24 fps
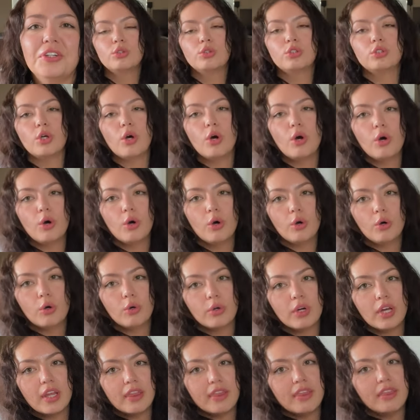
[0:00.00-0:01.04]
So
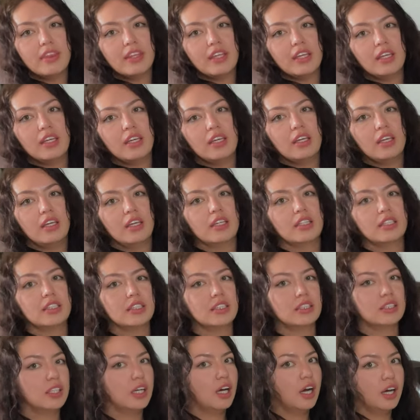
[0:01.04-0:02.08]
the
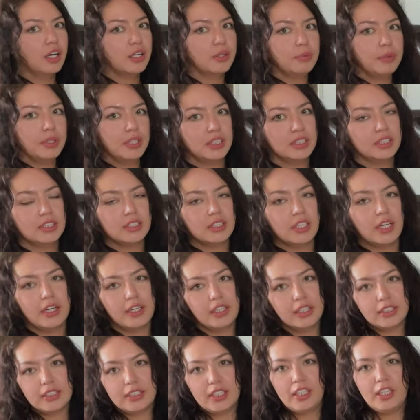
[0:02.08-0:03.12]
stock wheel and tire
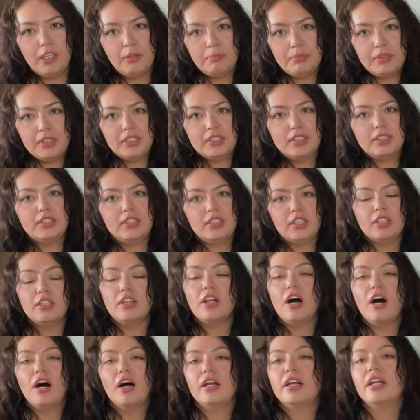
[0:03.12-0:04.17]
setup is still
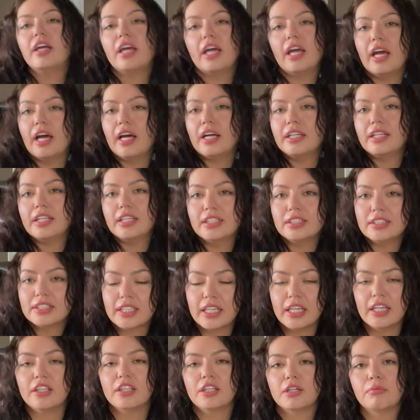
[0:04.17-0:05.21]
on and it's
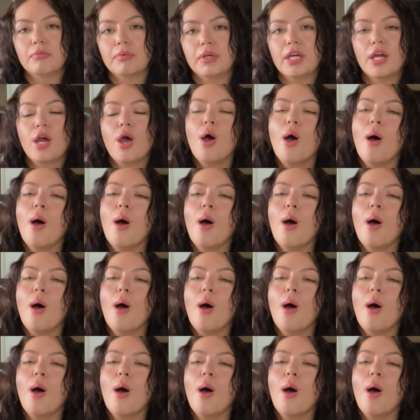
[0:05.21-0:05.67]
killing me.